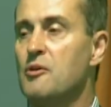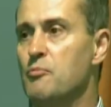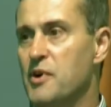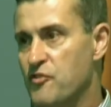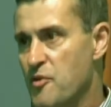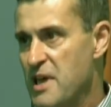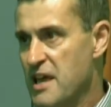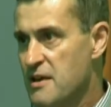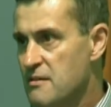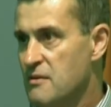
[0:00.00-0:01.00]
But for
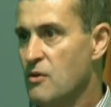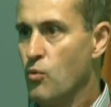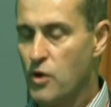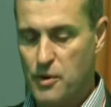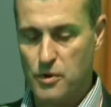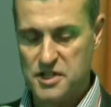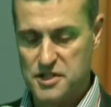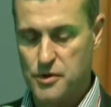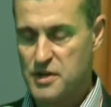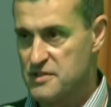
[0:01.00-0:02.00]
me, what I want to
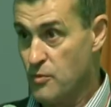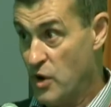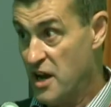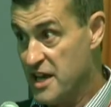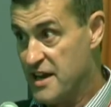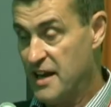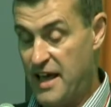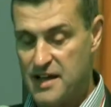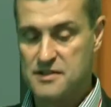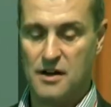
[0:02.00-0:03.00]
do is, when I
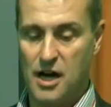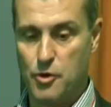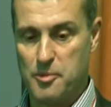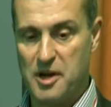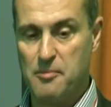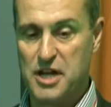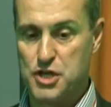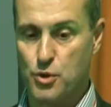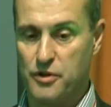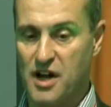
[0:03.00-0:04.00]
connect, I want to be able to make
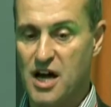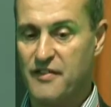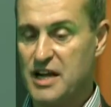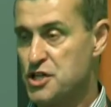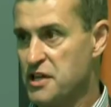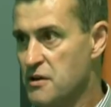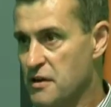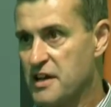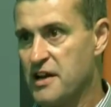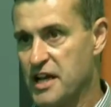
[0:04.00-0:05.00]
sure that I've actually got
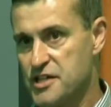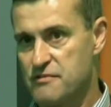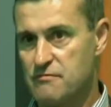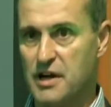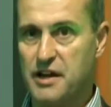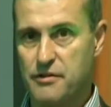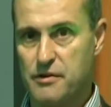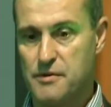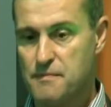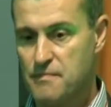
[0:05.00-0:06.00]
a connection right
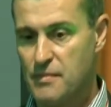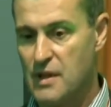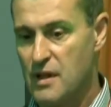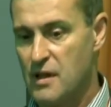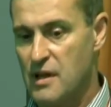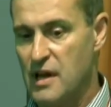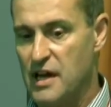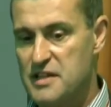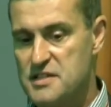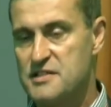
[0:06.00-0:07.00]
through.
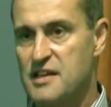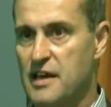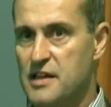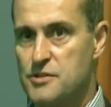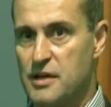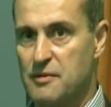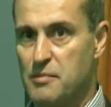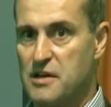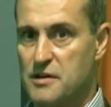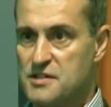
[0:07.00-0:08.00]
And this is the key to it,
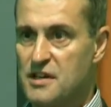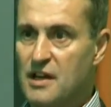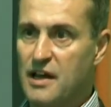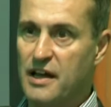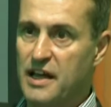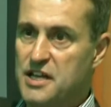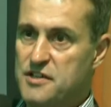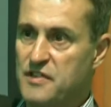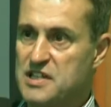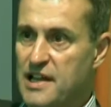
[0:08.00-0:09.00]
because at each
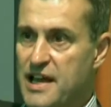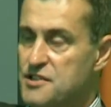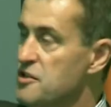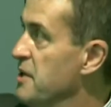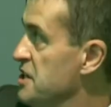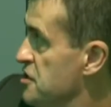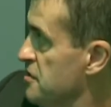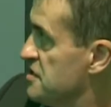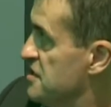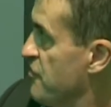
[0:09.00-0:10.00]
of these layers, you may
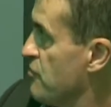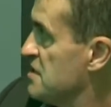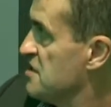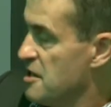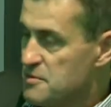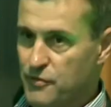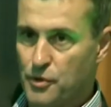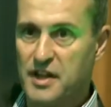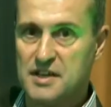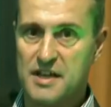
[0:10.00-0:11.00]
choose different types of
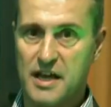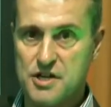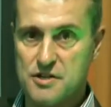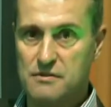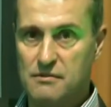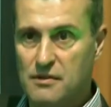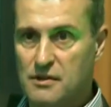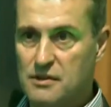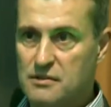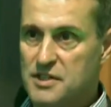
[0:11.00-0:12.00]

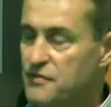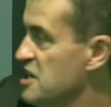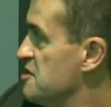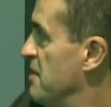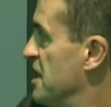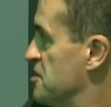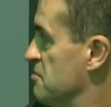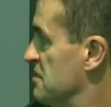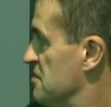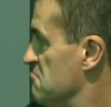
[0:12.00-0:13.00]
authentication, device
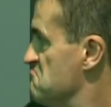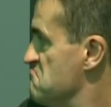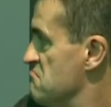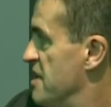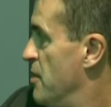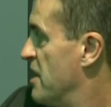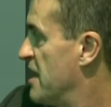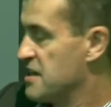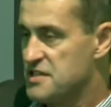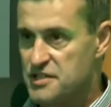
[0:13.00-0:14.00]
management, network
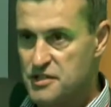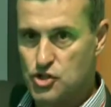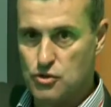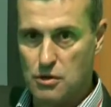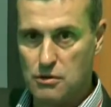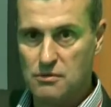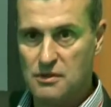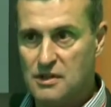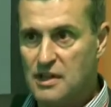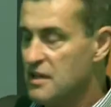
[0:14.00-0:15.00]
access
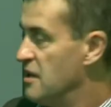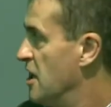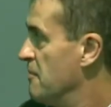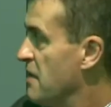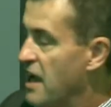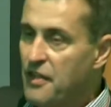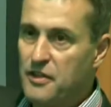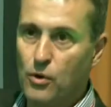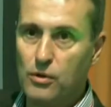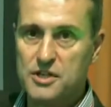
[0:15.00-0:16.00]
control,
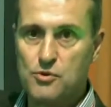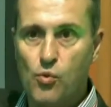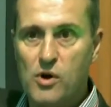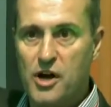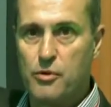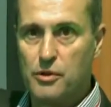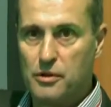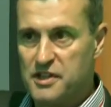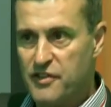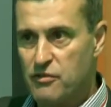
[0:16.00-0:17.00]
and all these will work with all
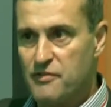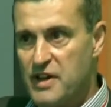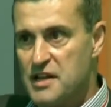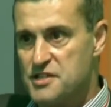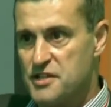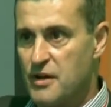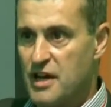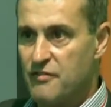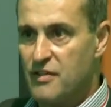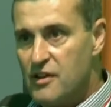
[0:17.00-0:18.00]
the different vendors you
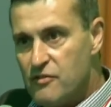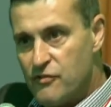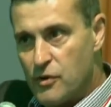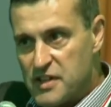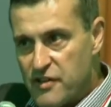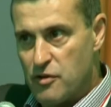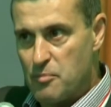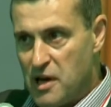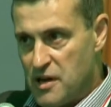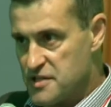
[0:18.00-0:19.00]
have for different
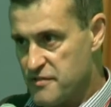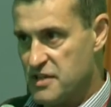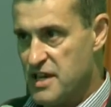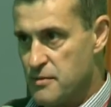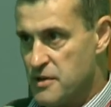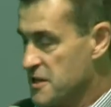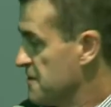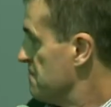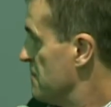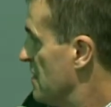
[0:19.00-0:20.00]
parts of the network.
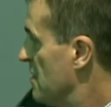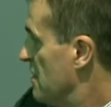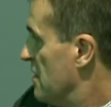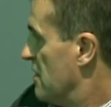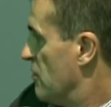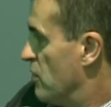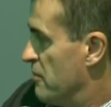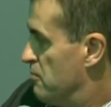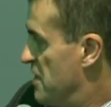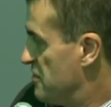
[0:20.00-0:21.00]

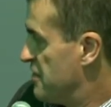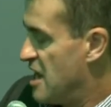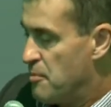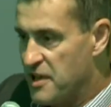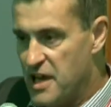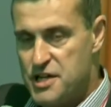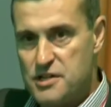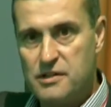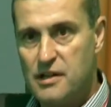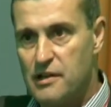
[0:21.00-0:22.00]
Down to the
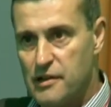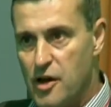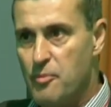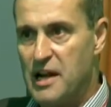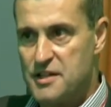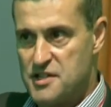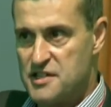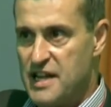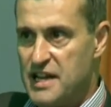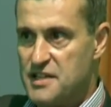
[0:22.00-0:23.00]
application, load balancers
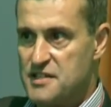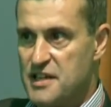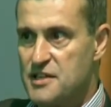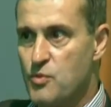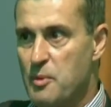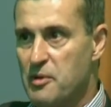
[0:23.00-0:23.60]
and ADCs, we